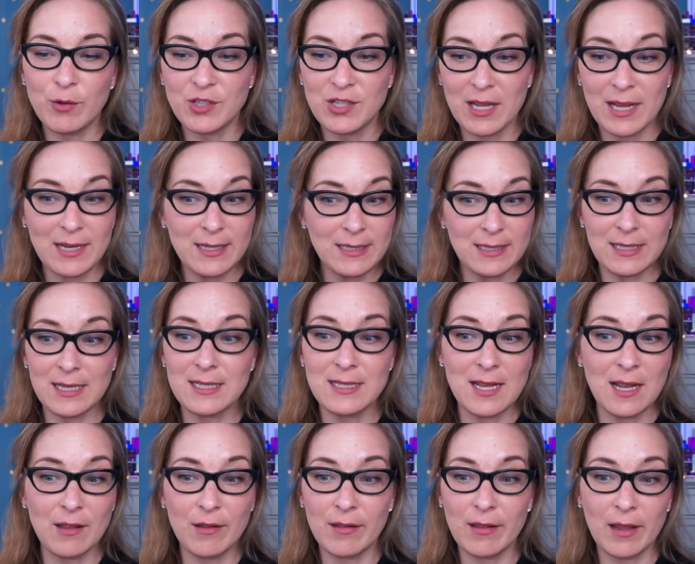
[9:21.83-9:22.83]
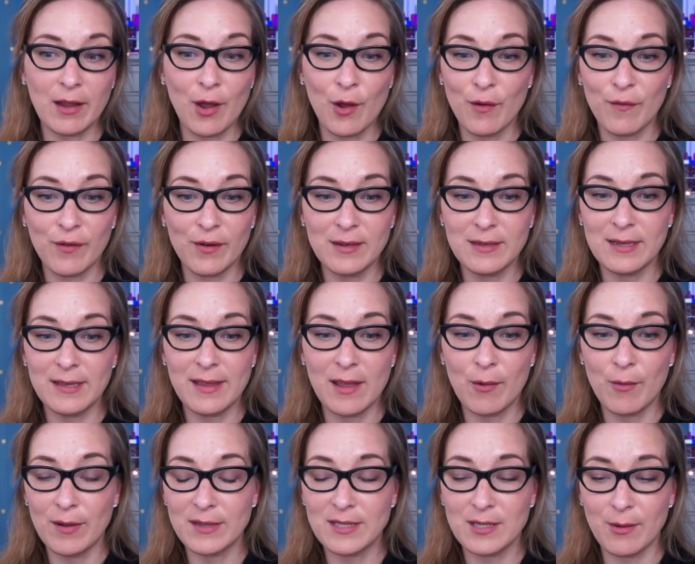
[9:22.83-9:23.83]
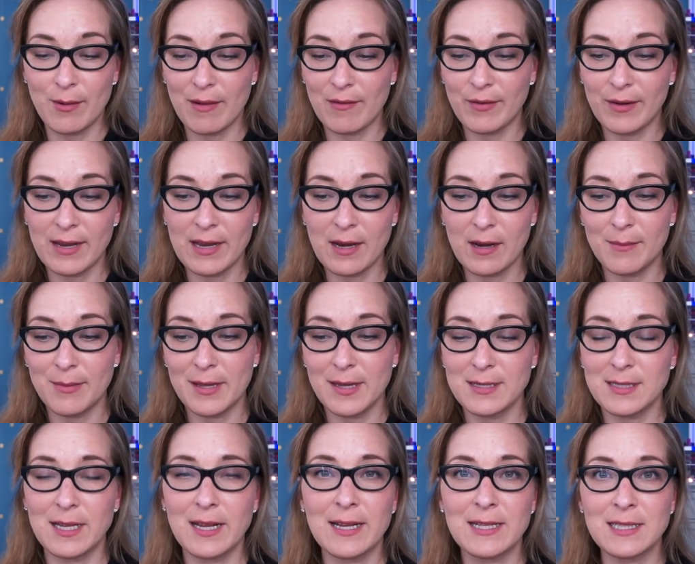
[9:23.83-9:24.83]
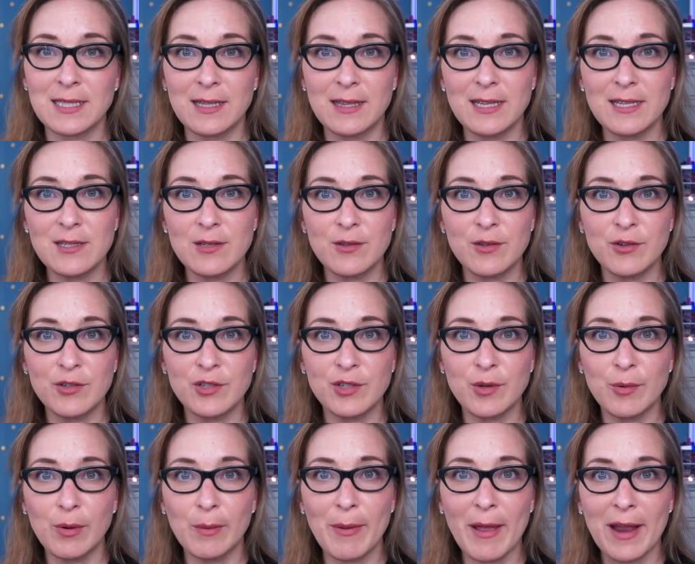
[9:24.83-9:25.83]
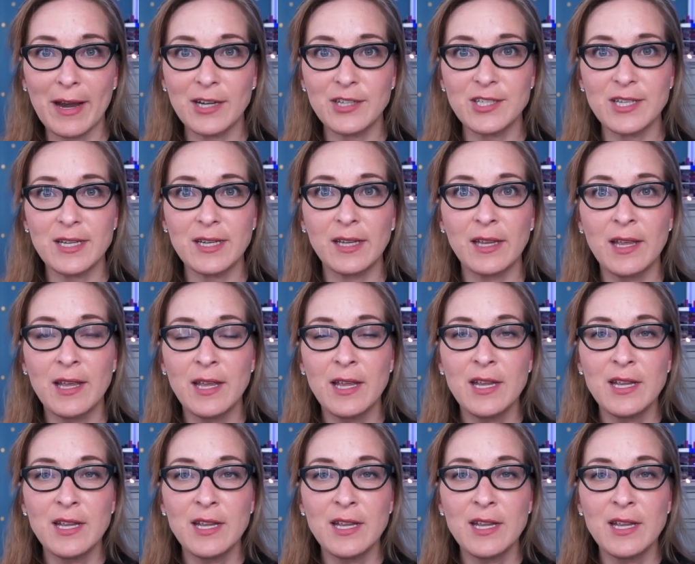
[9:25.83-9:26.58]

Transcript: which it does not look like Ofra did that whatsoever here, because like I said, these are their newer packaging.